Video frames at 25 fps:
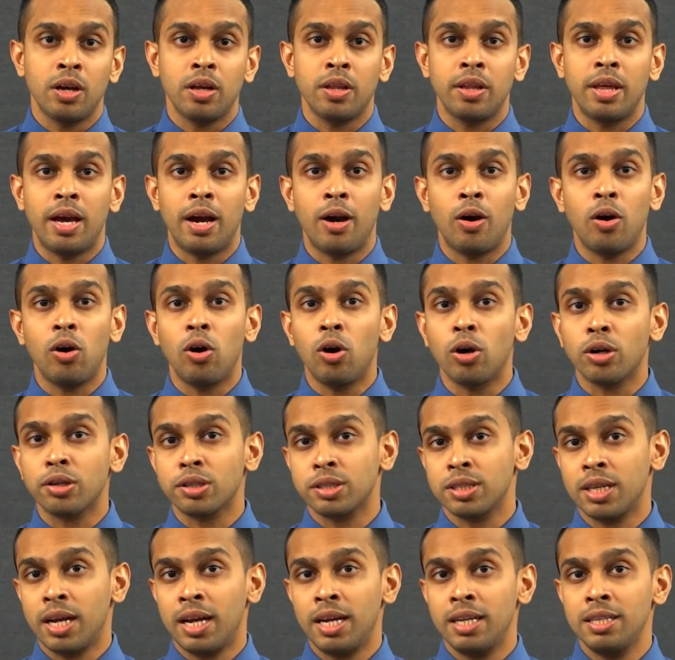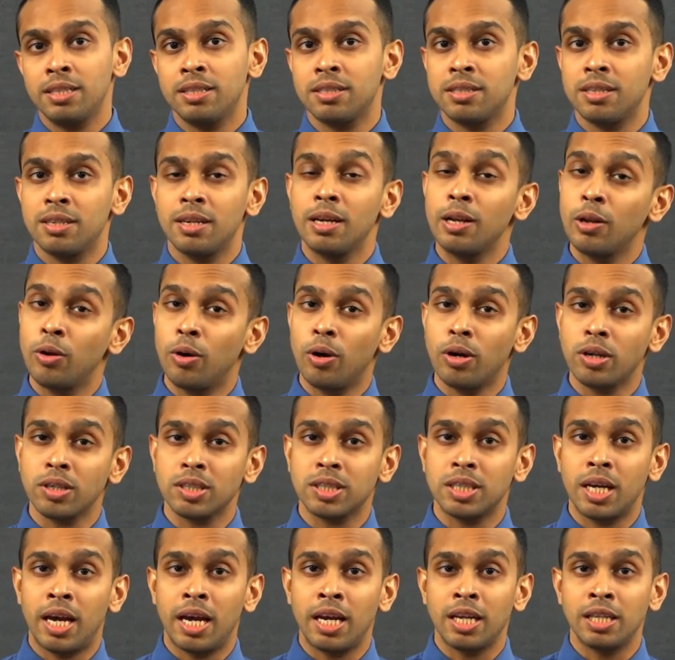their oxides
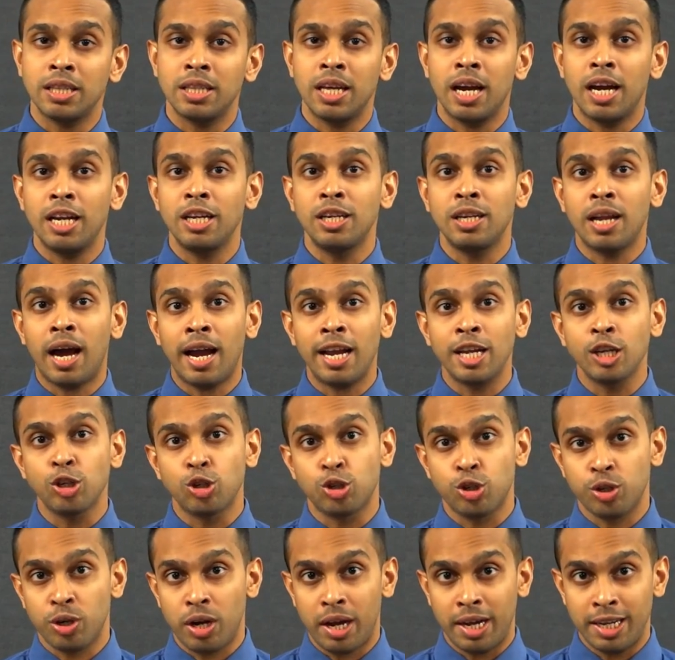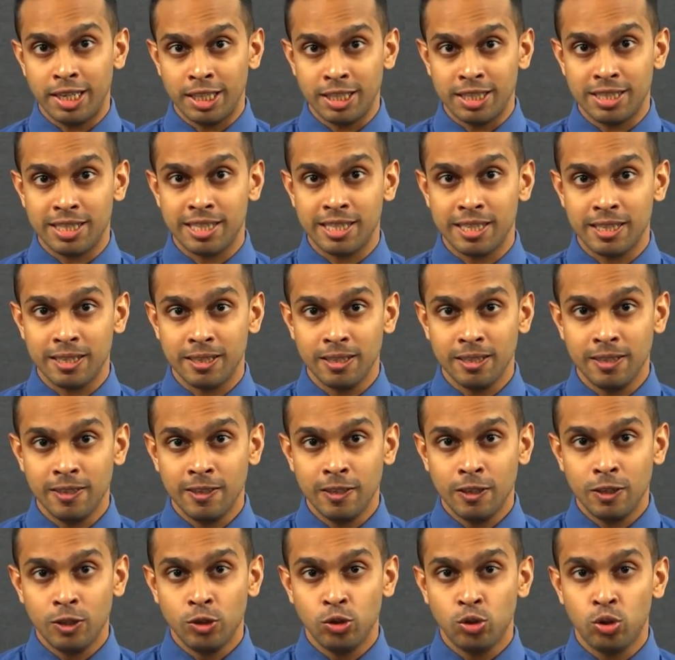alongside their nitrides.
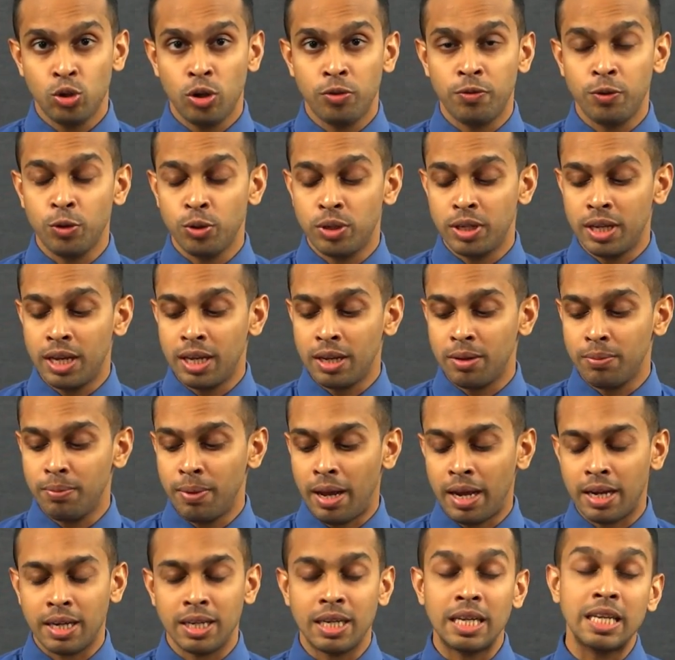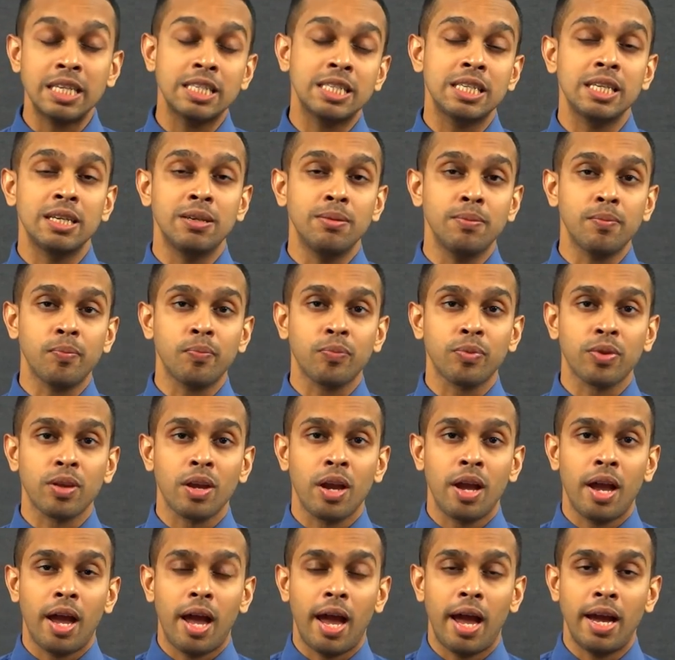So if you take magnesium
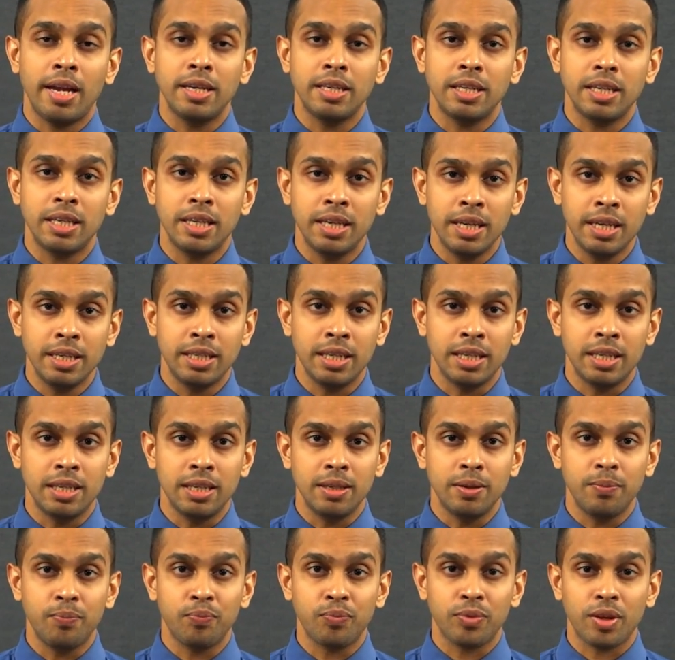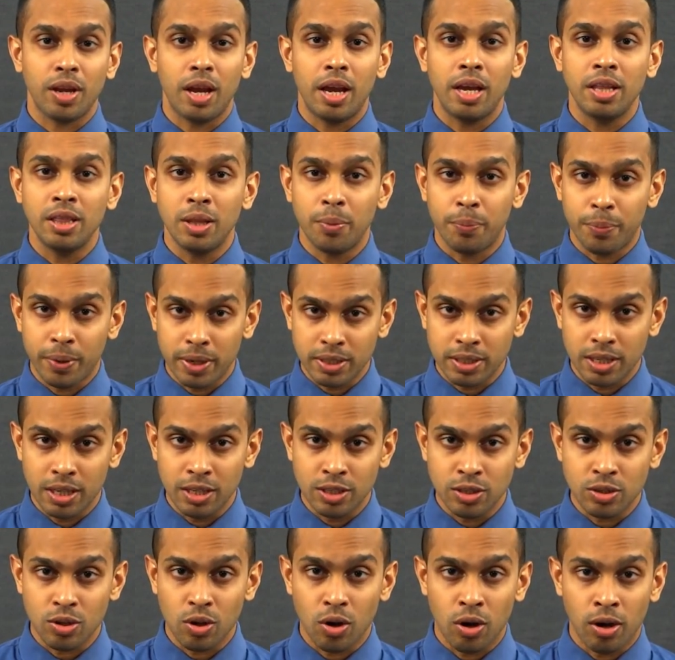and heat it in the
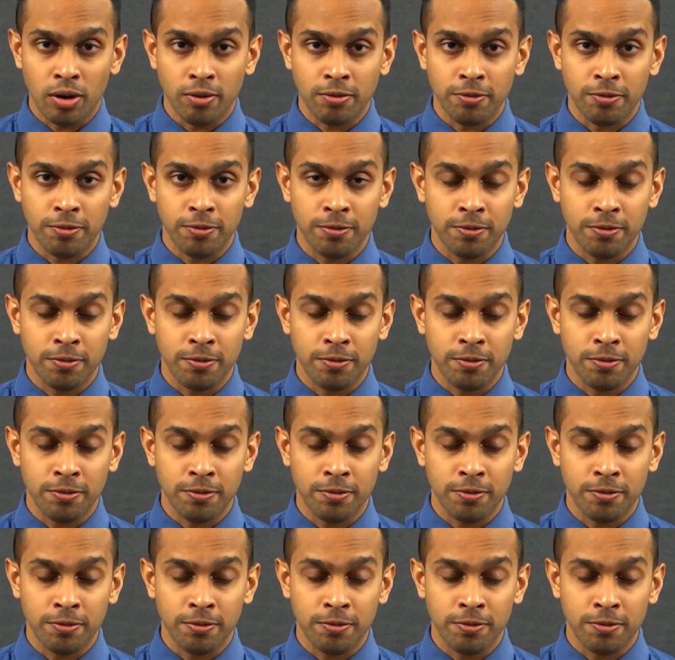presence of